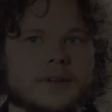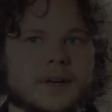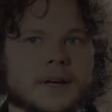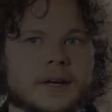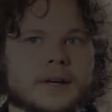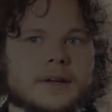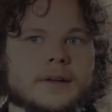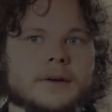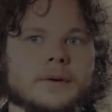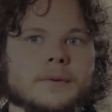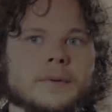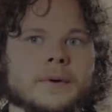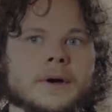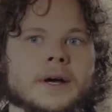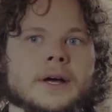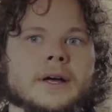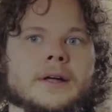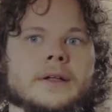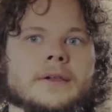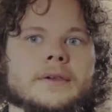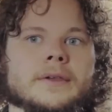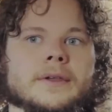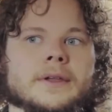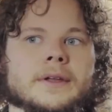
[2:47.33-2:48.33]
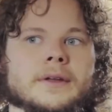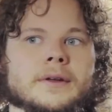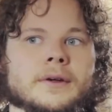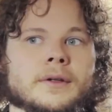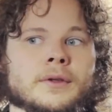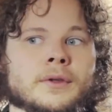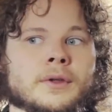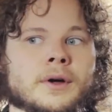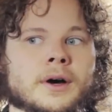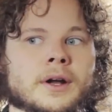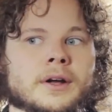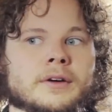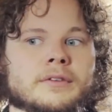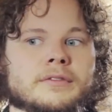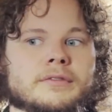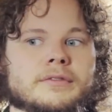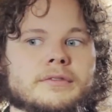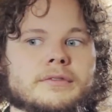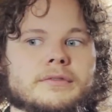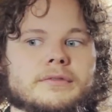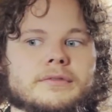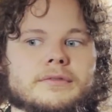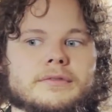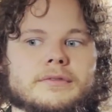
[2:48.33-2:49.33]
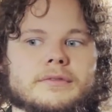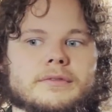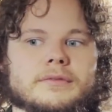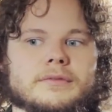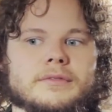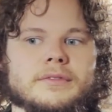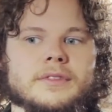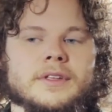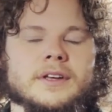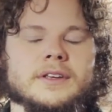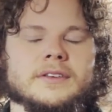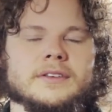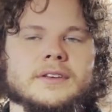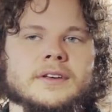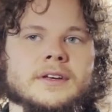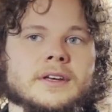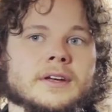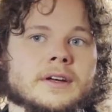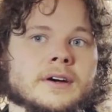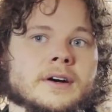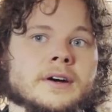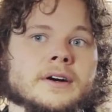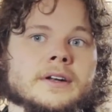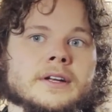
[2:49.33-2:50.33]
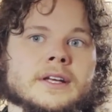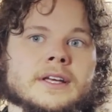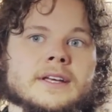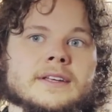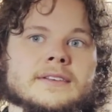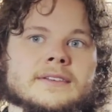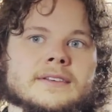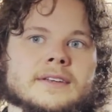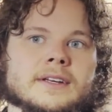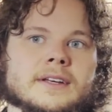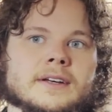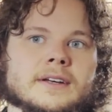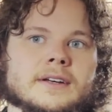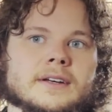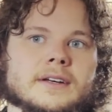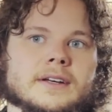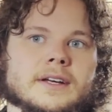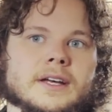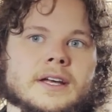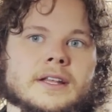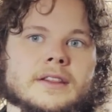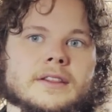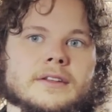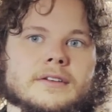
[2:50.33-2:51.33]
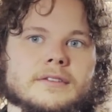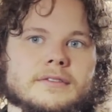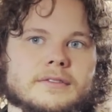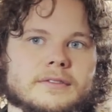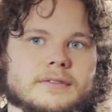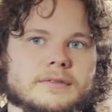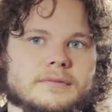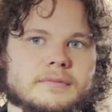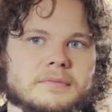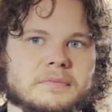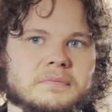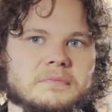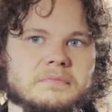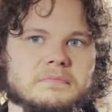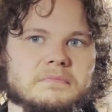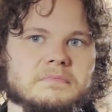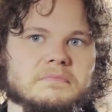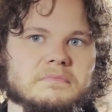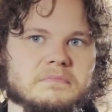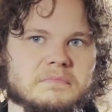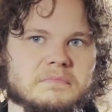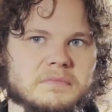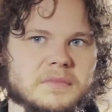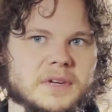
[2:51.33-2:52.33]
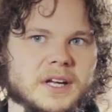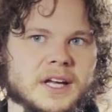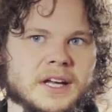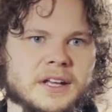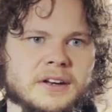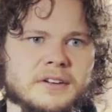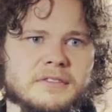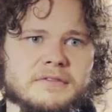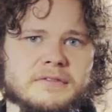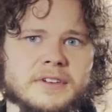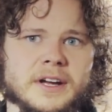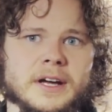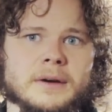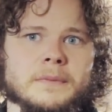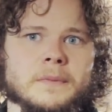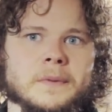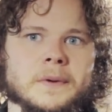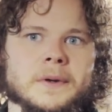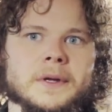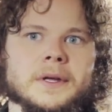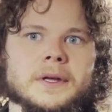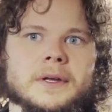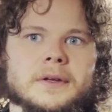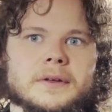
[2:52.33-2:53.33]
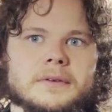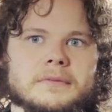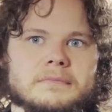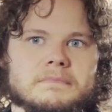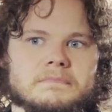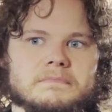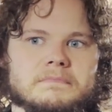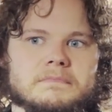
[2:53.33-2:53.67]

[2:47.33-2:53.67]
taken away, then a lot of things can get uneasy in a family